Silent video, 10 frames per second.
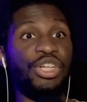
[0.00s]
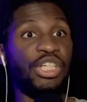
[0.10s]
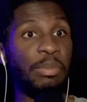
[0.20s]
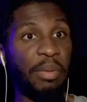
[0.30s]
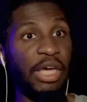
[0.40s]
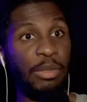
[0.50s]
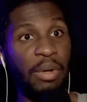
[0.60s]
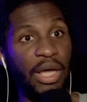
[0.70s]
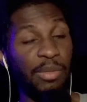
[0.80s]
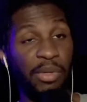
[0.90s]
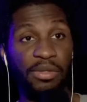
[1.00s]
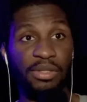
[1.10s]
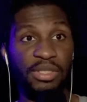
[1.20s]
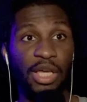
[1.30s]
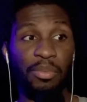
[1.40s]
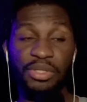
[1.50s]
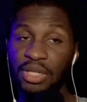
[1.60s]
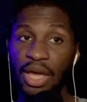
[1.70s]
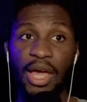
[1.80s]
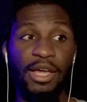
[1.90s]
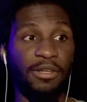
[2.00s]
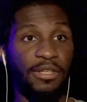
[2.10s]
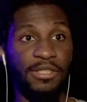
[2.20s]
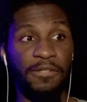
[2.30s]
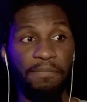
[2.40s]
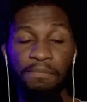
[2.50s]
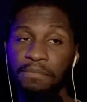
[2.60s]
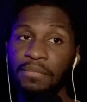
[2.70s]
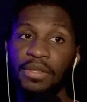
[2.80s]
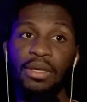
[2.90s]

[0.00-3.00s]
Was she paid by him under the table to say, "Hey, listen,